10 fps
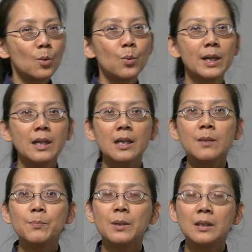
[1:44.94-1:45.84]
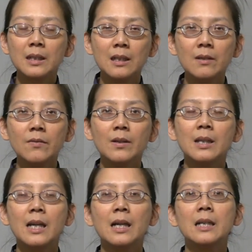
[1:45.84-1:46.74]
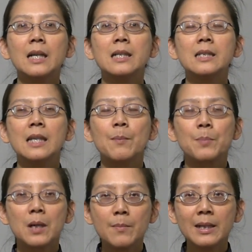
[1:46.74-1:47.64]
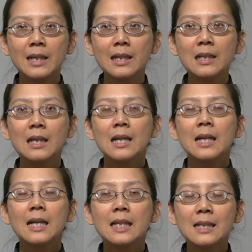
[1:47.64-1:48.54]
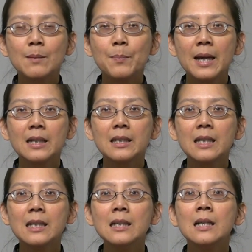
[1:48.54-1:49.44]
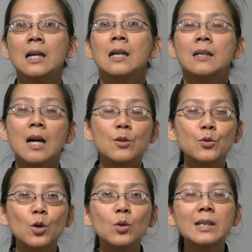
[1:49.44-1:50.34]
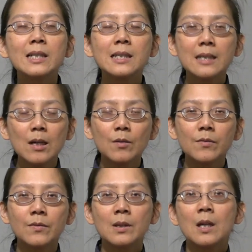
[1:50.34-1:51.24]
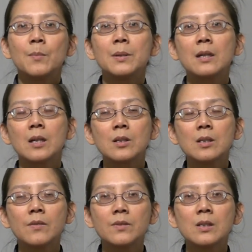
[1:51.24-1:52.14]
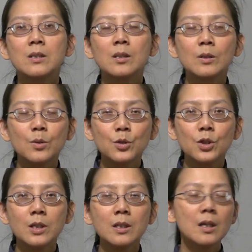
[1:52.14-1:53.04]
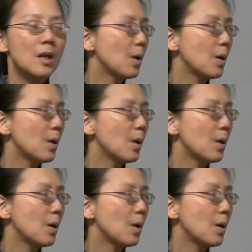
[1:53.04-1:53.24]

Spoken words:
We believe there is a permanent, independent, controlling self. Because of this delusion,